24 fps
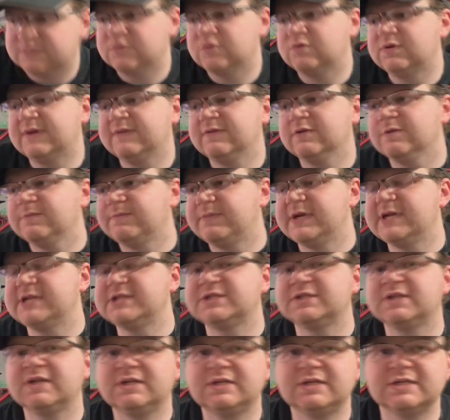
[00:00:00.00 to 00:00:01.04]
Whoever
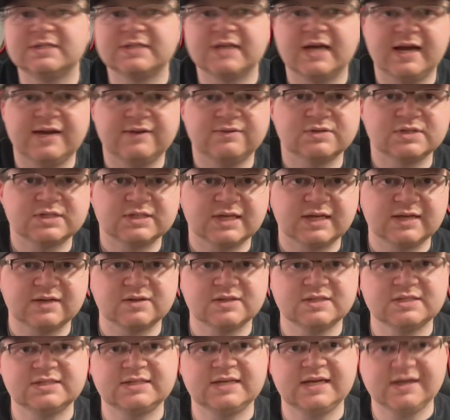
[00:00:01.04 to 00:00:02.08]
pitched the design was like,
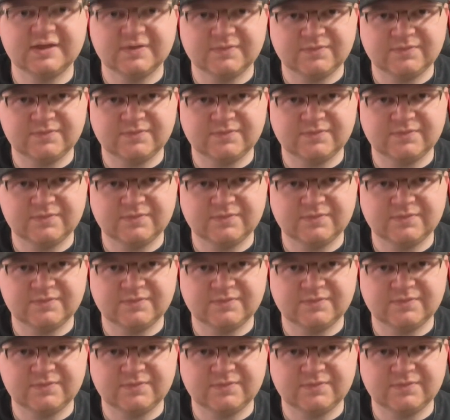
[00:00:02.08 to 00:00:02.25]
let's take a